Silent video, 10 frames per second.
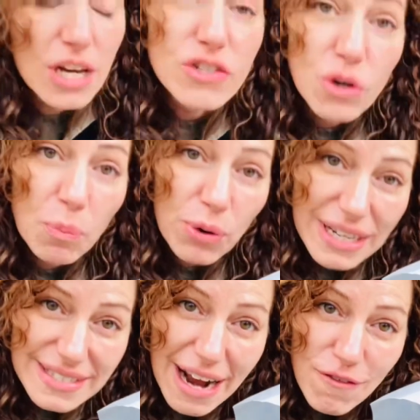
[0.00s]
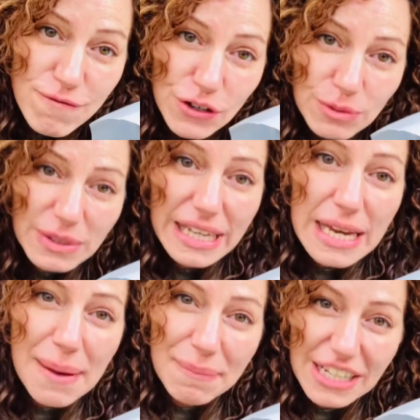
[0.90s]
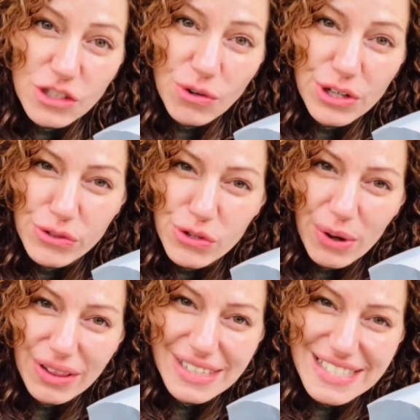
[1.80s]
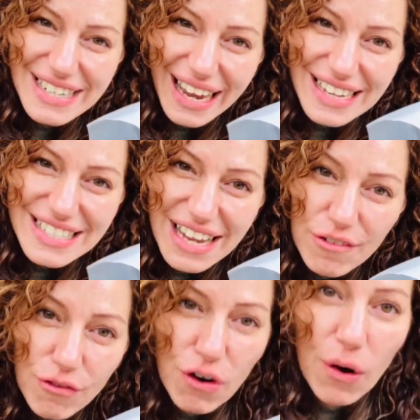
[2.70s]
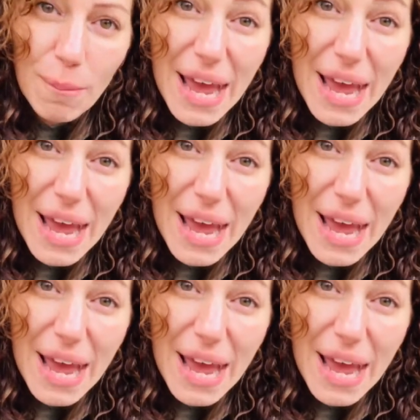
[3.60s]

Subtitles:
So press down firmly, make sure your soil is nice and firm.